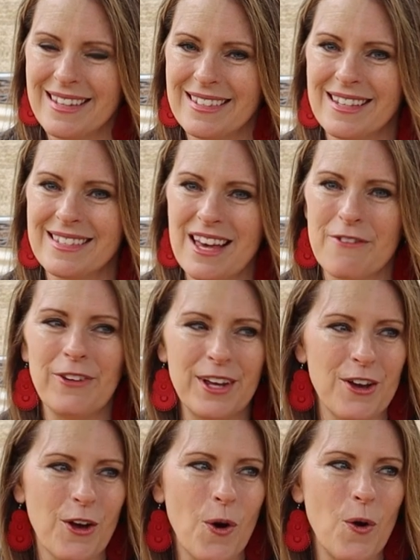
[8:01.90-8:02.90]
this is definitely
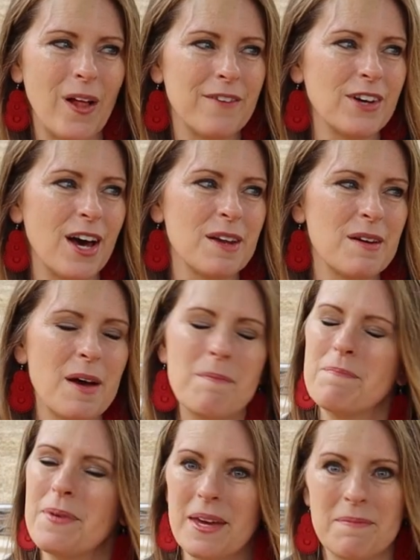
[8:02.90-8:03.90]
a goal. I've got a
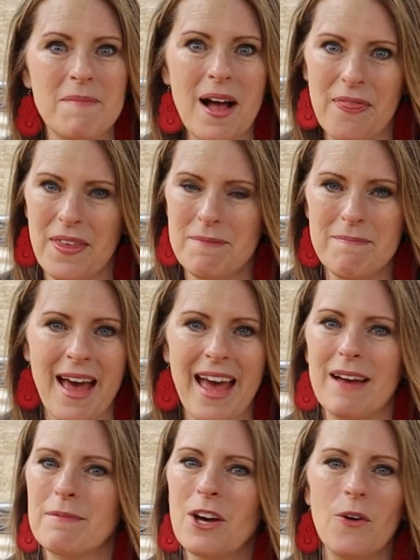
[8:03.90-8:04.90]
big month in
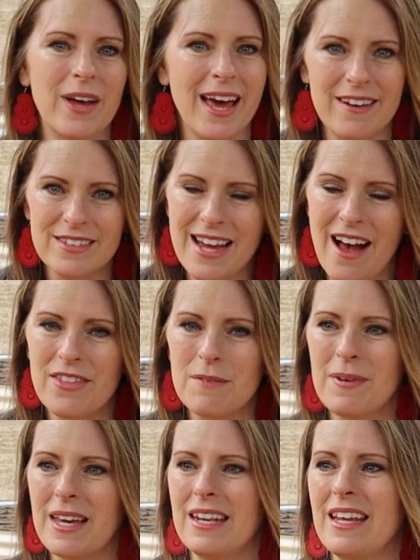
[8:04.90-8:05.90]
May. I'm going out of town the
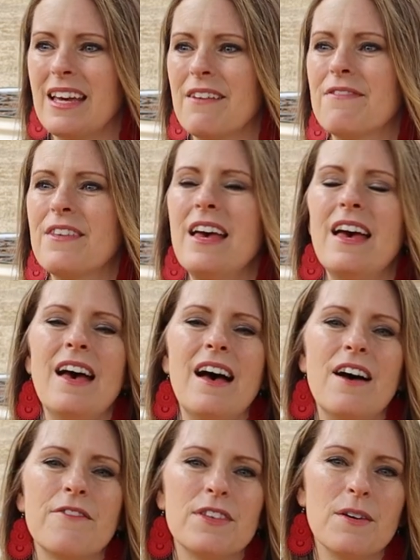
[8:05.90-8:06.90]
beginning of
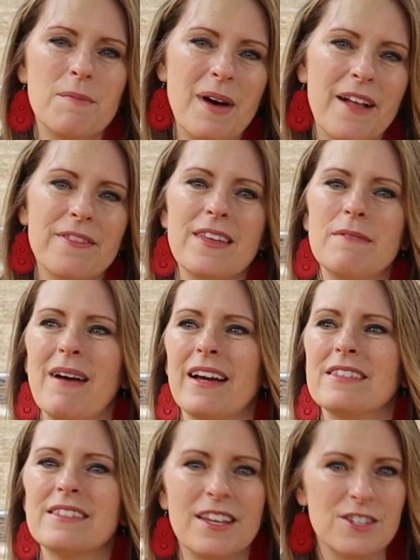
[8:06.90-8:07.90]
the month, and my
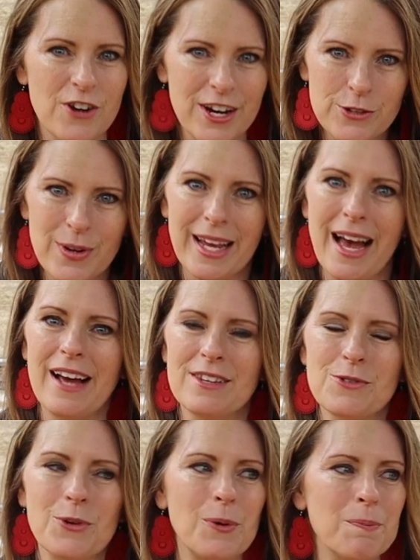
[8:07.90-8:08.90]
son's graduating high
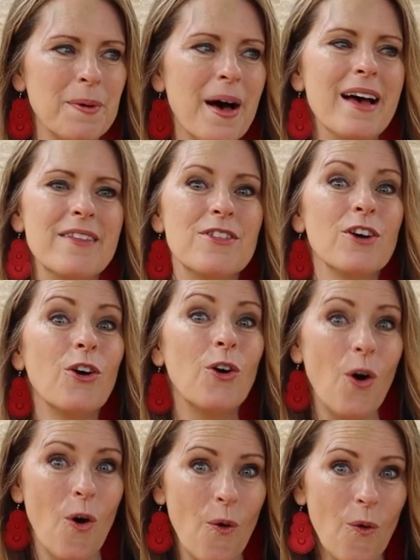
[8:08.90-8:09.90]
school, but the
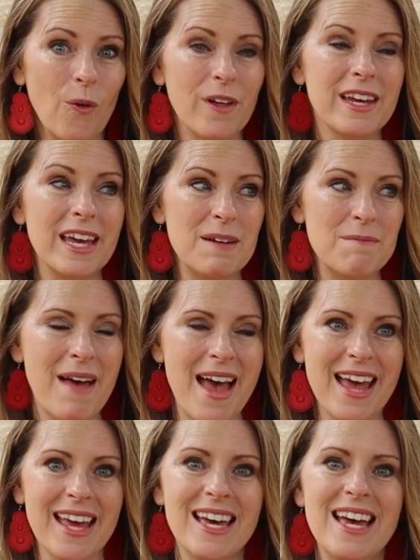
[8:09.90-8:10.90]
goal in
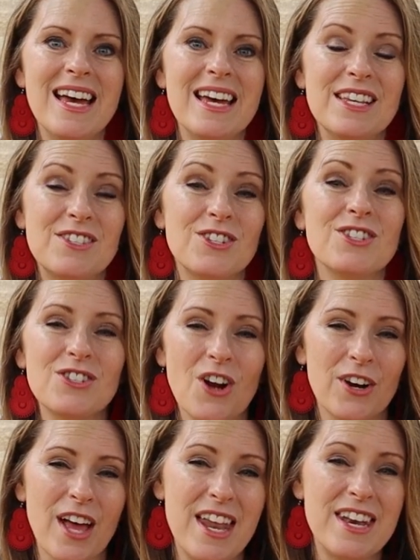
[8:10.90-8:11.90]
May is to
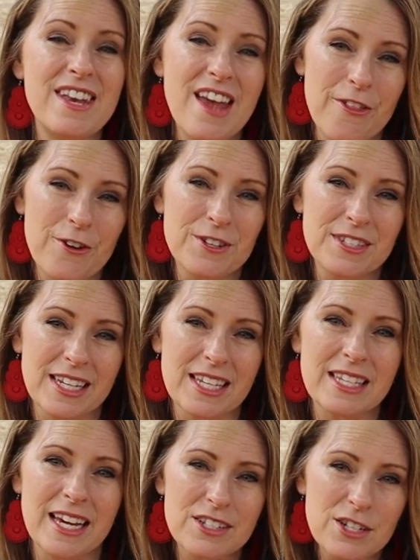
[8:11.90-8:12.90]
start another
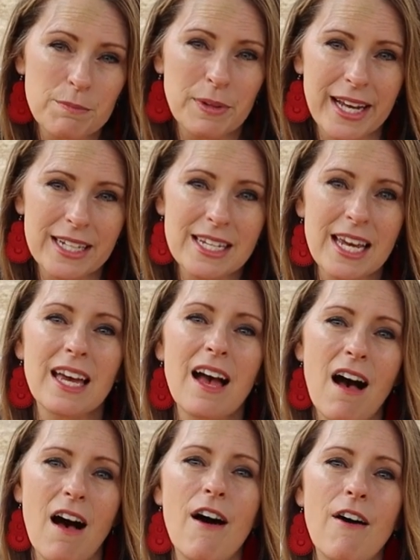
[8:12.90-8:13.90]
succession planting
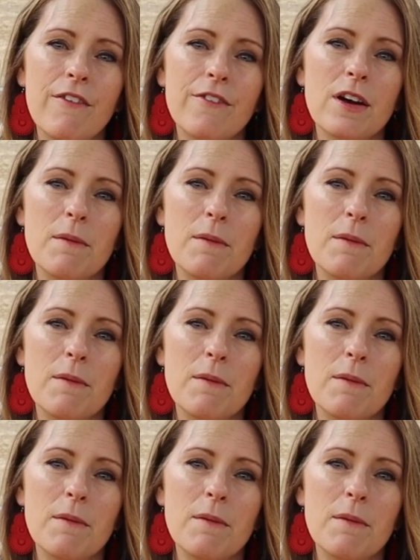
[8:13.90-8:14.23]
of